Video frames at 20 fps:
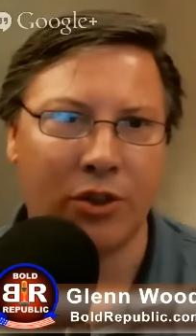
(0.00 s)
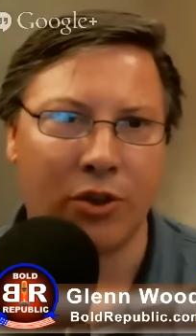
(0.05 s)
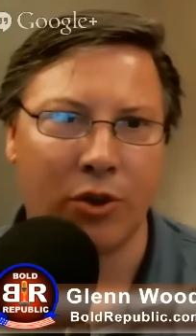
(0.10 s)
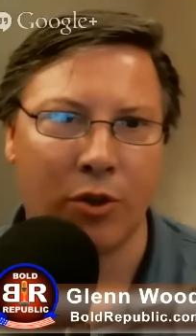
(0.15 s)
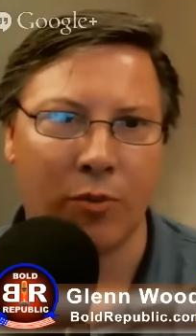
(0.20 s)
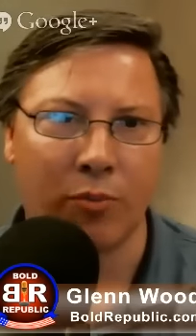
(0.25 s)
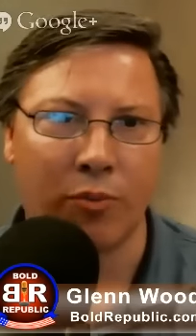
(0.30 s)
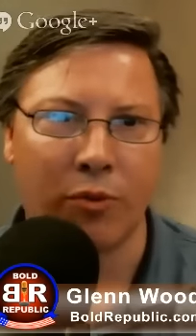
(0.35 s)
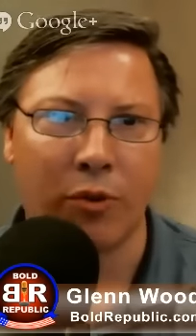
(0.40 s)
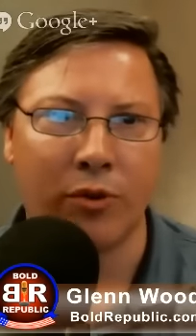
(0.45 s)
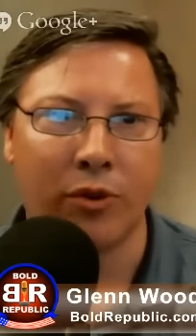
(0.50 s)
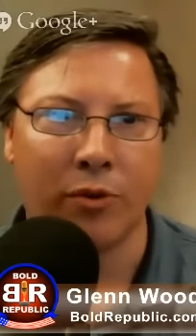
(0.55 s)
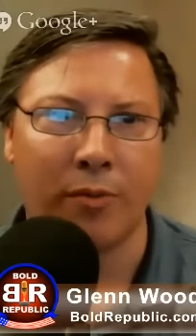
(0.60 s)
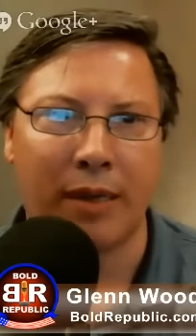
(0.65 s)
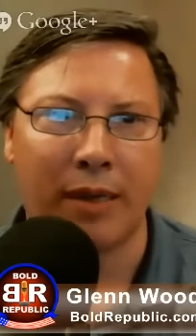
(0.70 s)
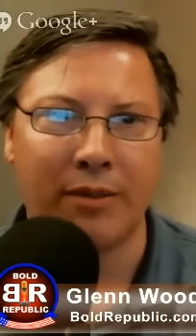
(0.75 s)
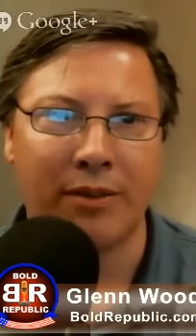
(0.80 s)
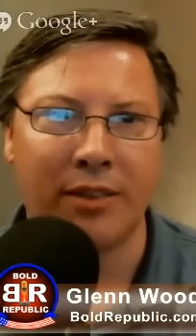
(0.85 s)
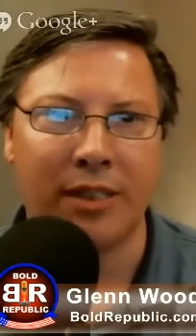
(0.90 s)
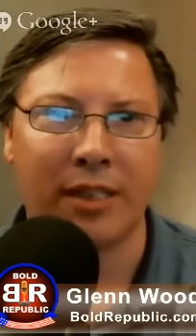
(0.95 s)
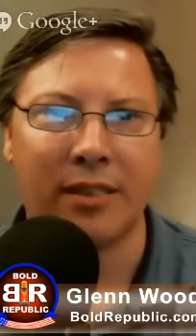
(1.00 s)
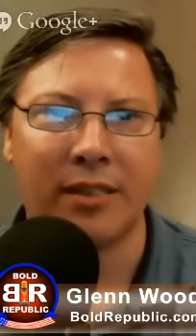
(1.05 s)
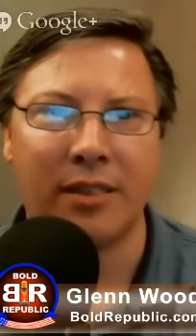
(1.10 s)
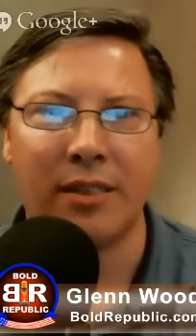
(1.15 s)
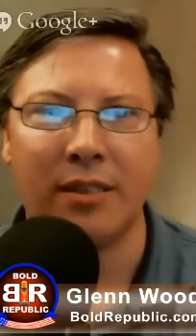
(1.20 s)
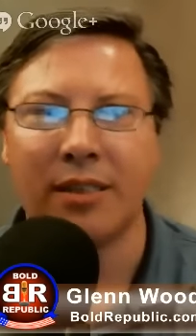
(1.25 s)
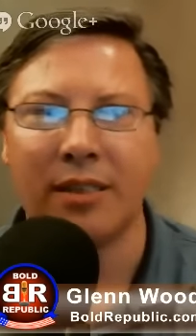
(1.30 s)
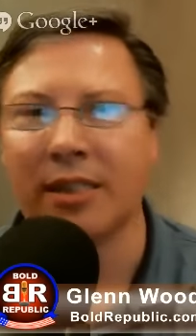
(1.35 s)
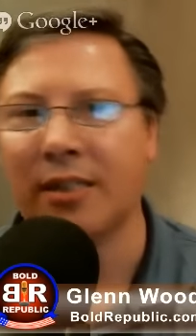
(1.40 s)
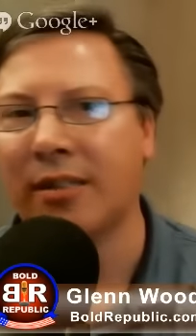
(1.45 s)
could approach about
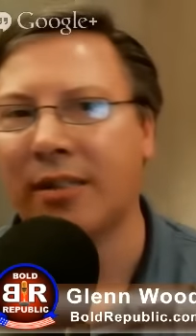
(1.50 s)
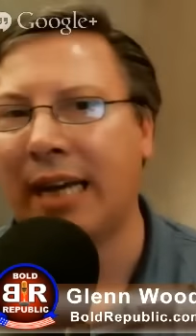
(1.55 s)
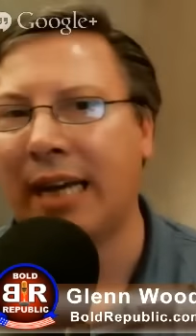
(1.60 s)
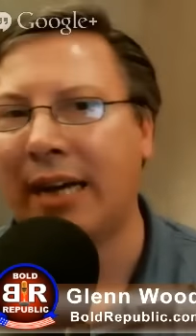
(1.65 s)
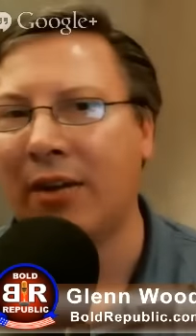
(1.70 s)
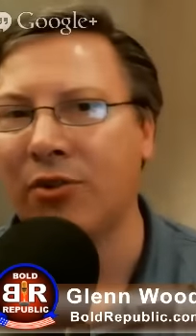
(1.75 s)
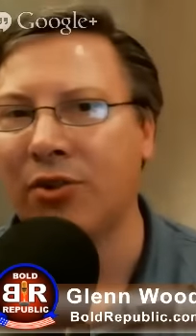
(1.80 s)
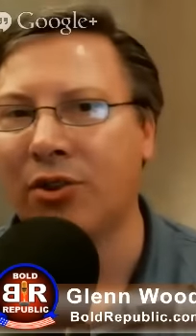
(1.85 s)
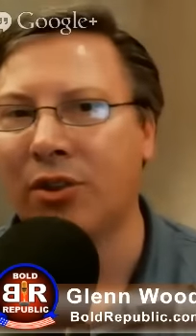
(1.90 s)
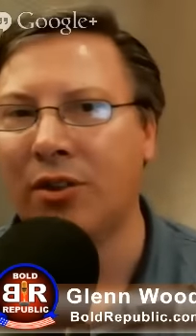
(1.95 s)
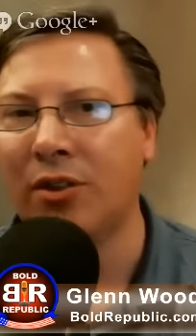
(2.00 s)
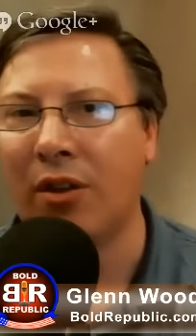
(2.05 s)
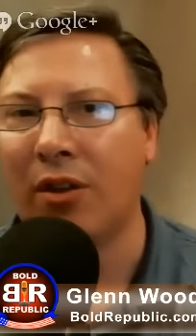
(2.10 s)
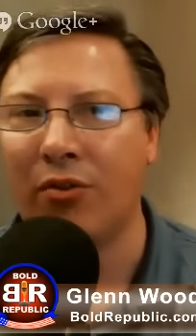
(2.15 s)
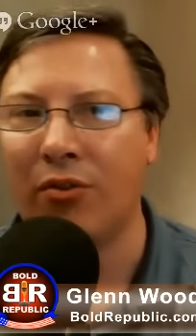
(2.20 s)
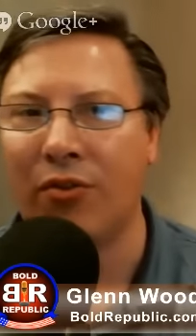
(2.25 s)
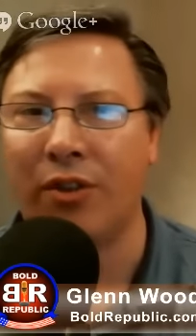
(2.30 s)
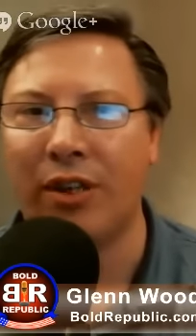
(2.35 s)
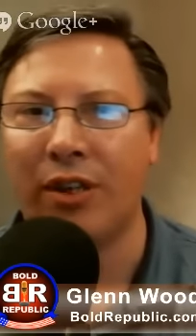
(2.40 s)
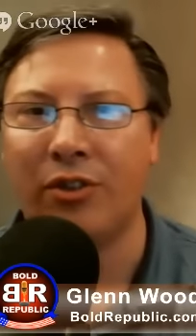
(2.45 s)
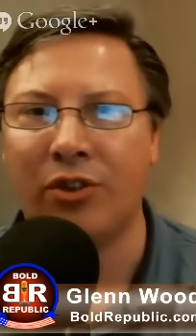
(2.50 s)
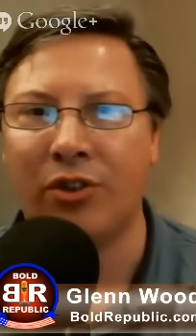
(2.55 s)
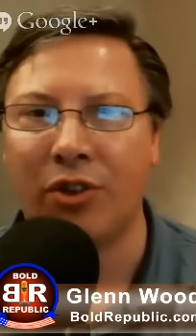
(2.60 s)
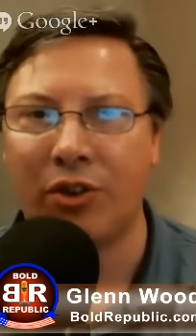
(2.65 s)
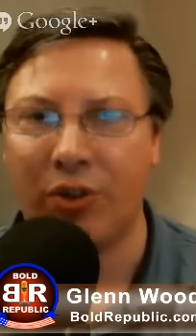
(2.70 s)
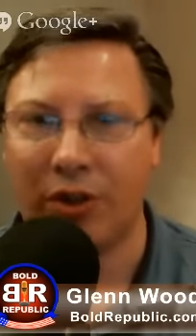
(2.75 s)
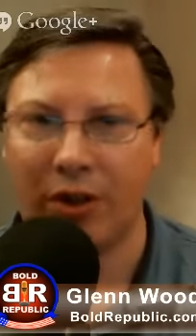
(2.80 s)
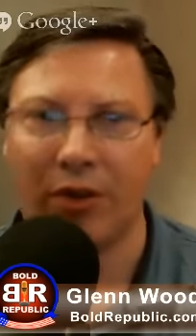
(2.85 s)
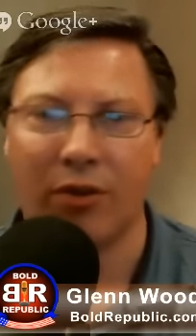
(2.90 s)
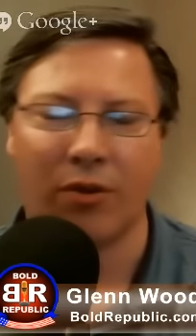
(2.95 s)
66,000 this
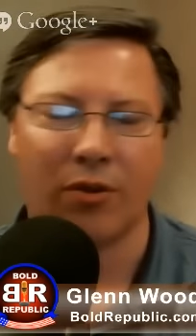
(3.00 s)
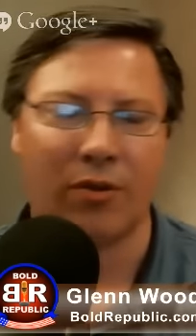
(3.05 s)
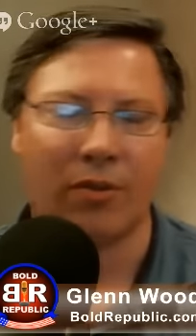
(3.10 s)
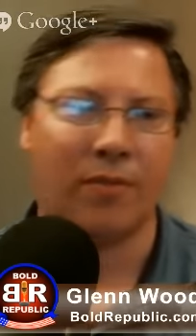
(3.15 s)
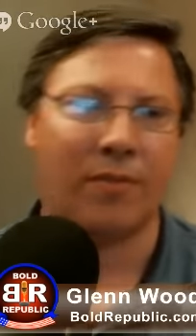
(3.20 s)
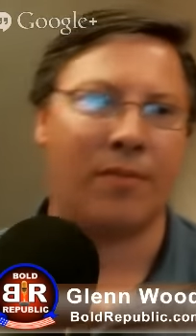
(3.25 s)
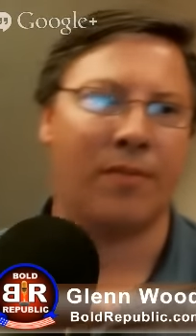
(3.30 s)
year,